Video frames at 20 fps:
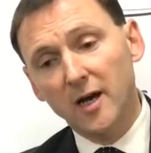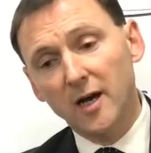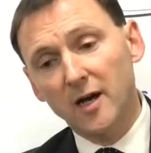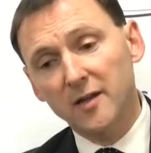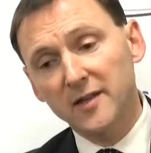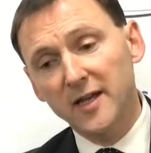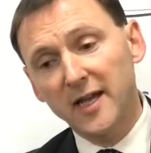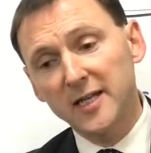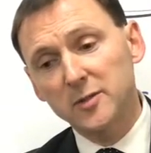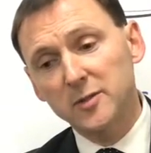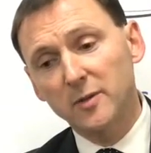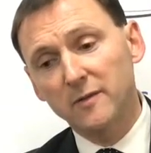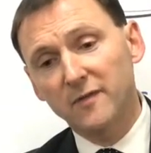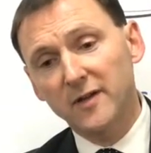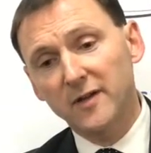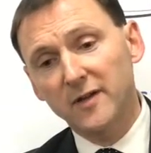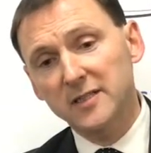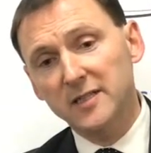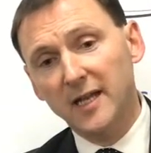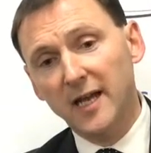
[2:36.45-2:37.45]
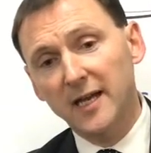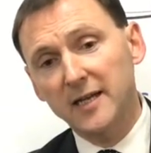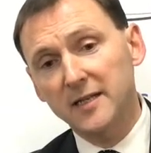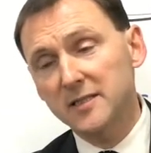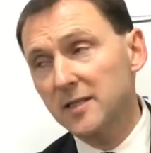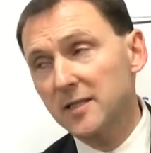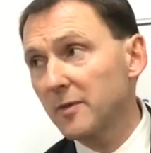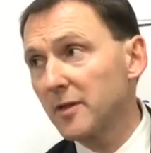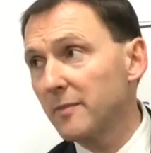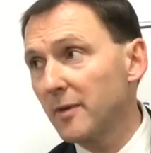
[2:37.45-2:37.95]
are there to investigate
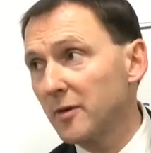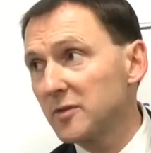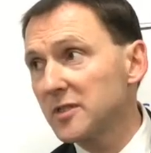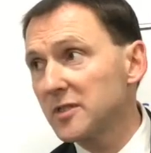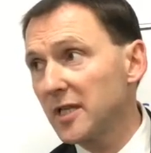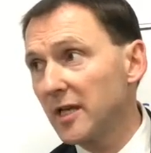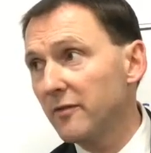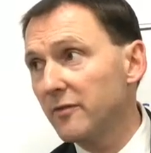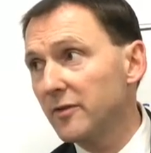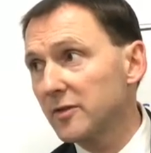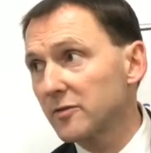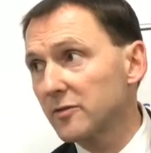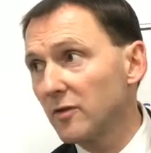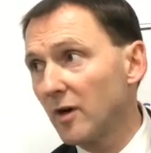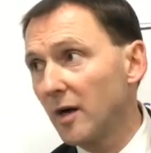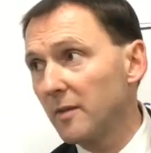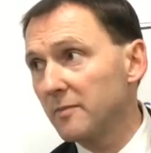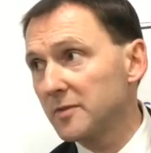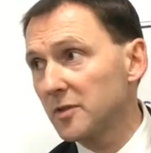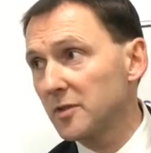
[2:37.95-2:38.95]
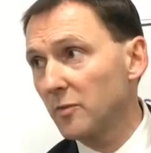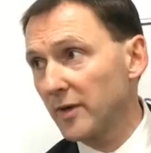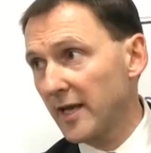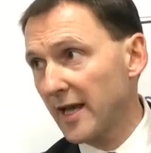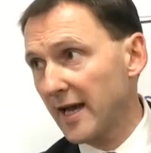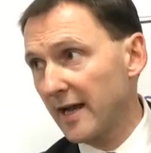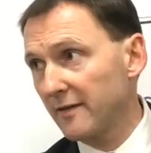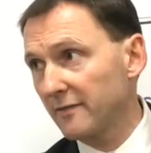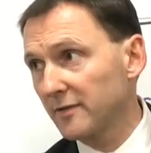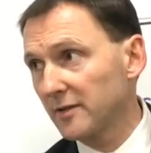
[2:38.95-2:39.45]
some of the most serious crimes that we
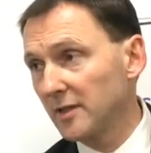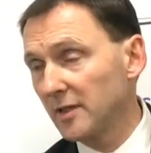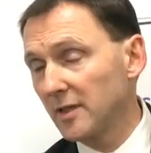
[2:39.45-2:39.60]
have.